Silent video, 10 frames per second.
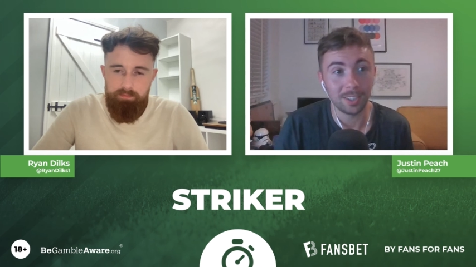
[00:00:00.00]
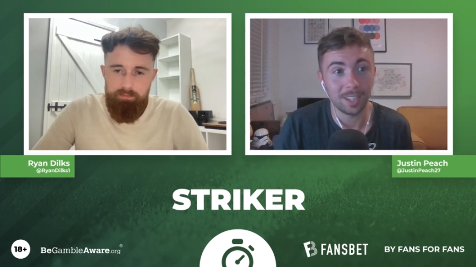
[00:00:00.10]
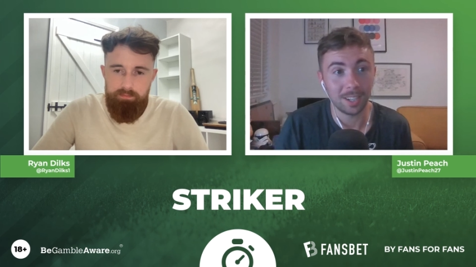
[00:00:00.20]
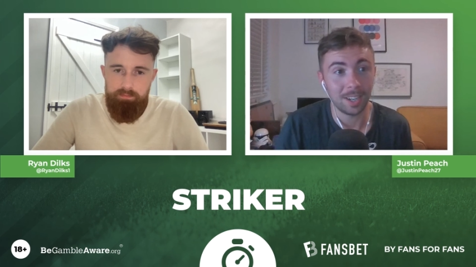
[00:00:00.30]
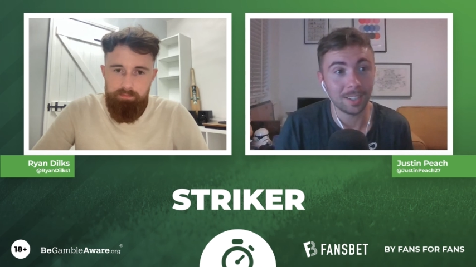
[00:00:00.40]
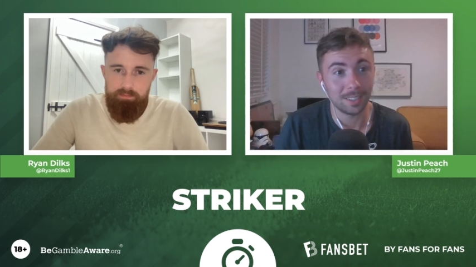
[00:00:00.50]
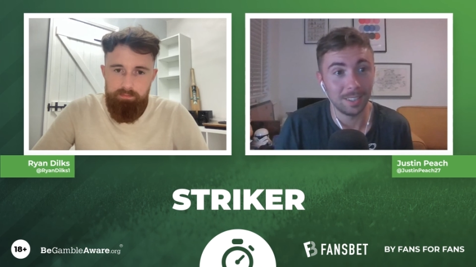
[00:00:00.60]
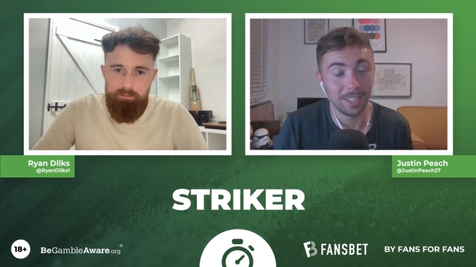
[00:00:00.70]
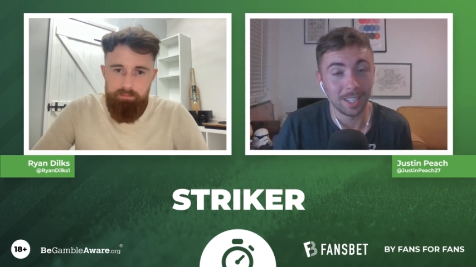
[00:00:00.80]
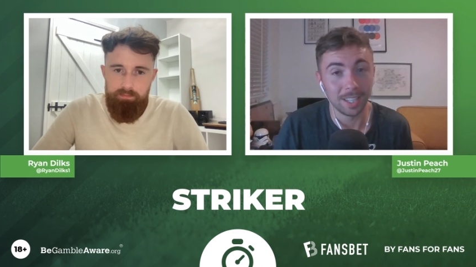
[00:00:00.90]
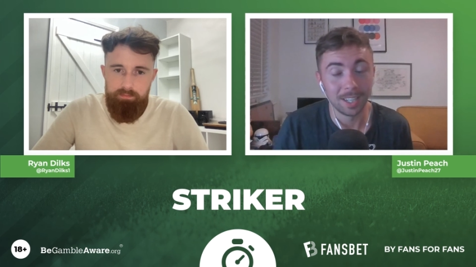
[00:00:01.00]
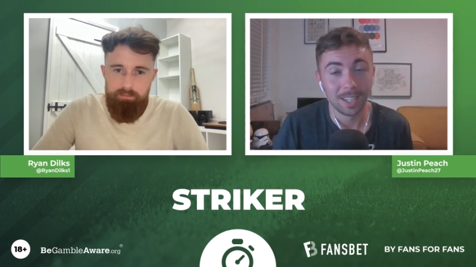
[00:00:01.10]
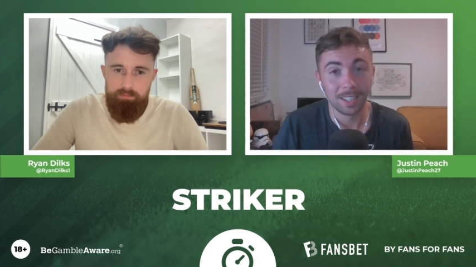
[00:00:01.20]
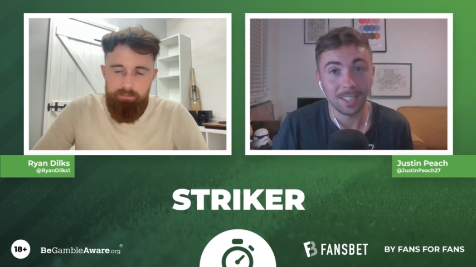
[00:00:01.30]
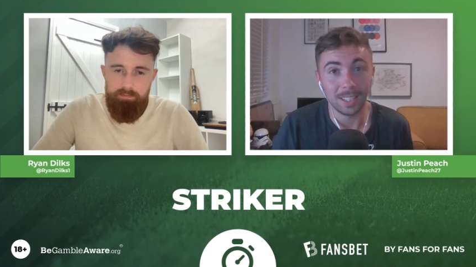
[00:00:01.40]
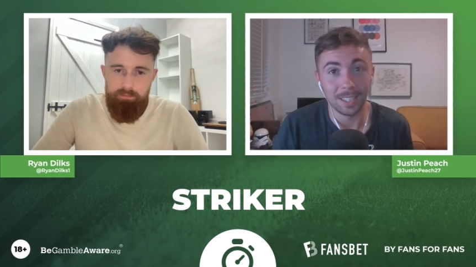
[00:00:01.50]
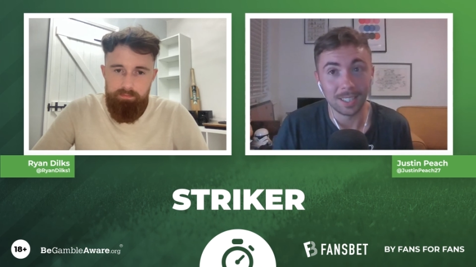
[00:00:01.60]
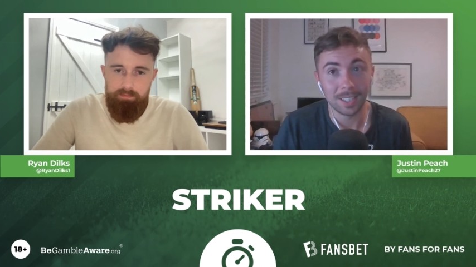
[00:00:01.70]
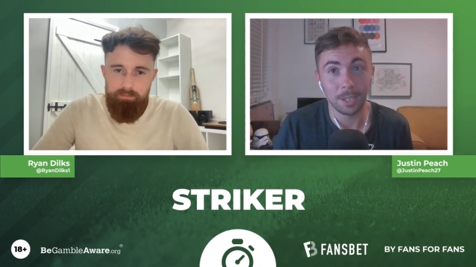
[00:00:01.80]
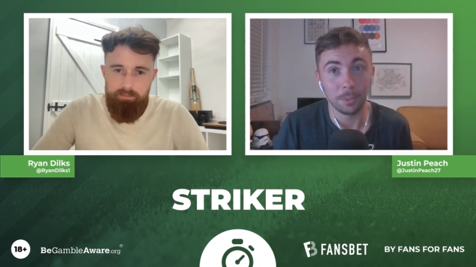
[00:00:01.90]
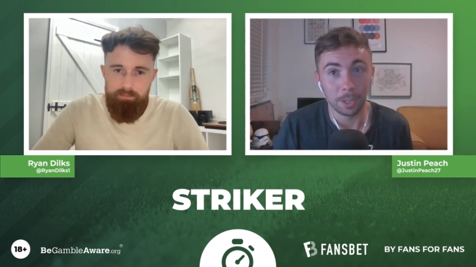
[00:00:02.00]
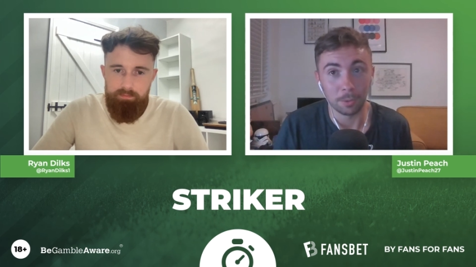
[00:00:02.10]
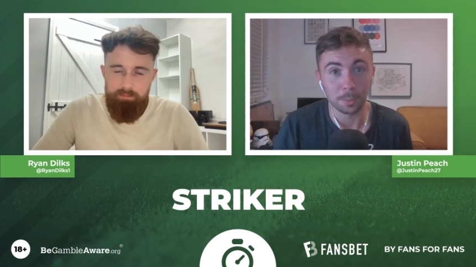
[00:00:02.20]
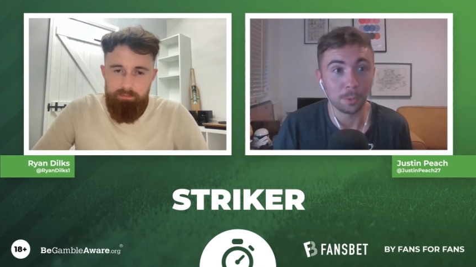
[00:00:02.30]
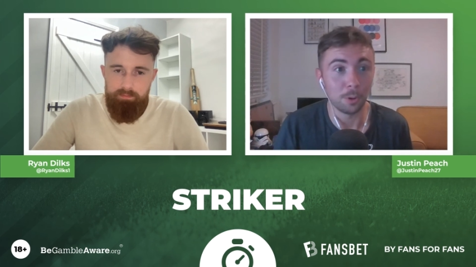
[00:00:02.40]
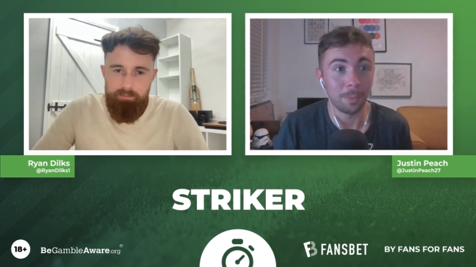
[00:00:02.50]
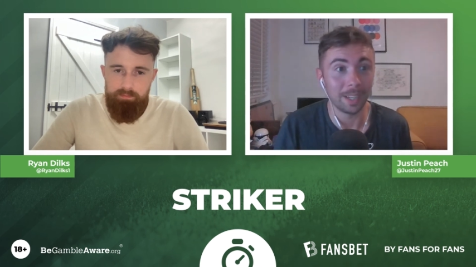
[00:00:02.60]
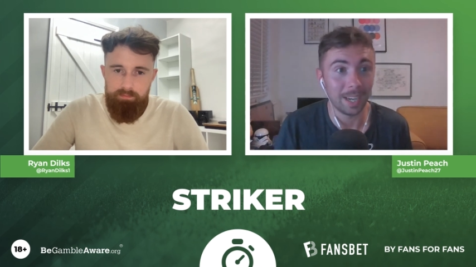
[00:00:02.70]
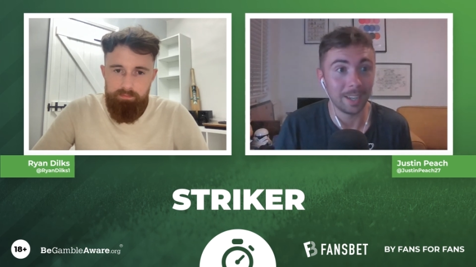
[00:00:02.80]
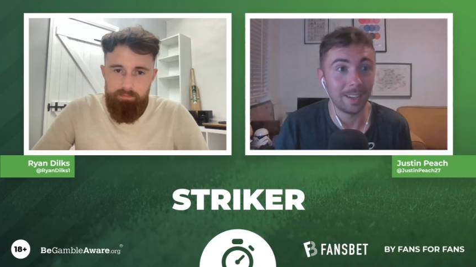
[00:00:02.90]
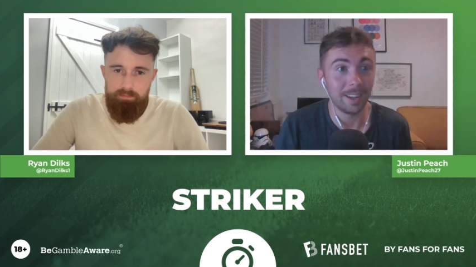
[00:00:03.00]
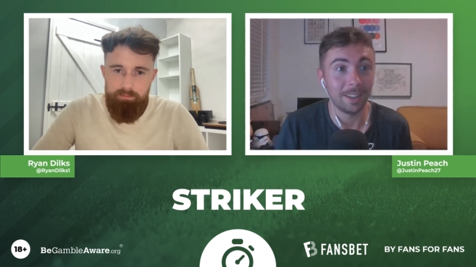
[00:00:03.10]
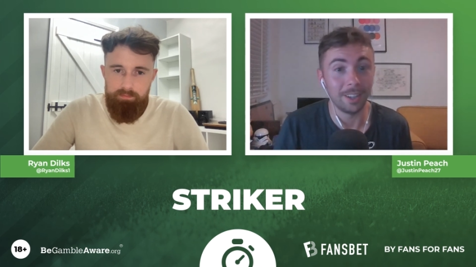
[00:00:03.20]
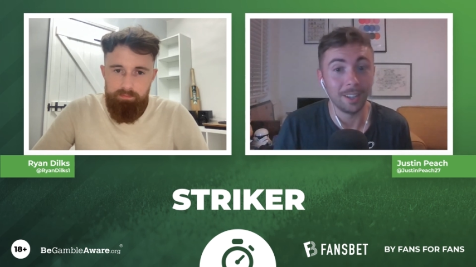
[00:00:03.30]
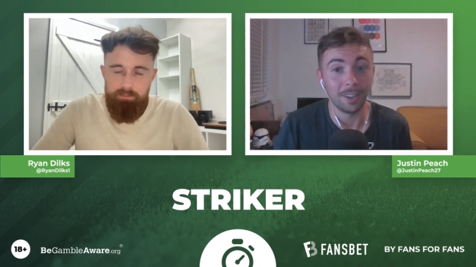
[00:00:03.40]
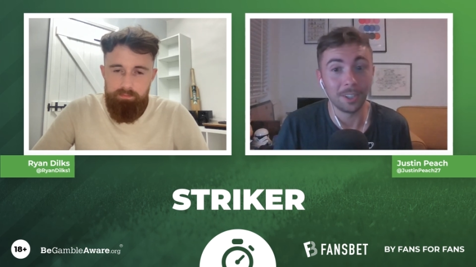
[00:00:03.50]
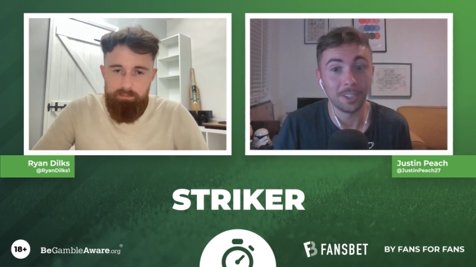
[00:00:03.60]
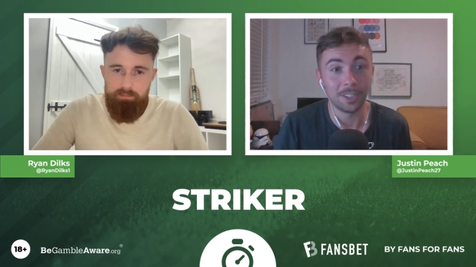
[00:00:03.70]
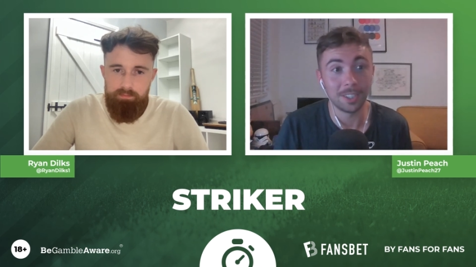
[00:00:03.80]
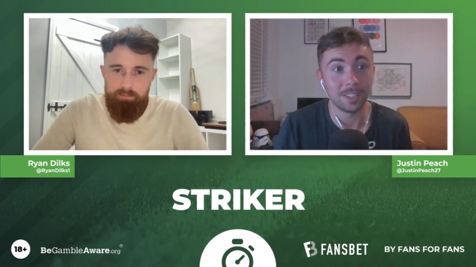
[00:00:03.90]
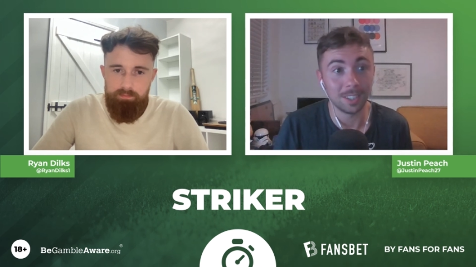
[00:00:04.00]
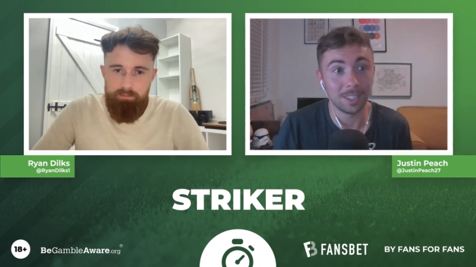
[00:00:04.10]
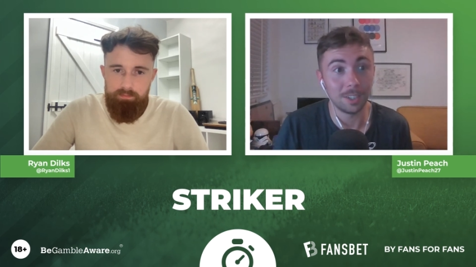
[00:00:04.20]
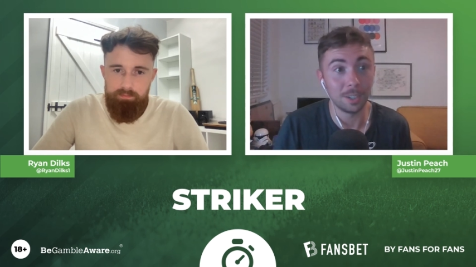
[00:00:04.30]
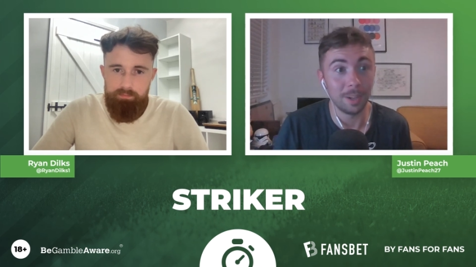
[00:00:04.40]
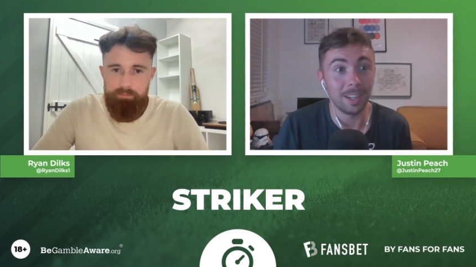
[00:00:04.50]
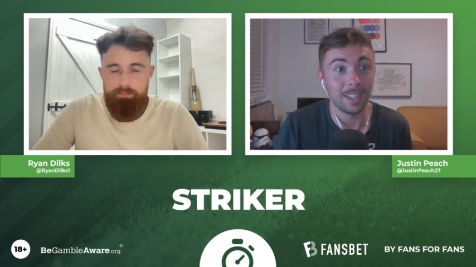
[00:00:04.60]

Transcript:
Speaker 1: the class and the, the the skill that Ross McCormack had and the, the consistency to do it at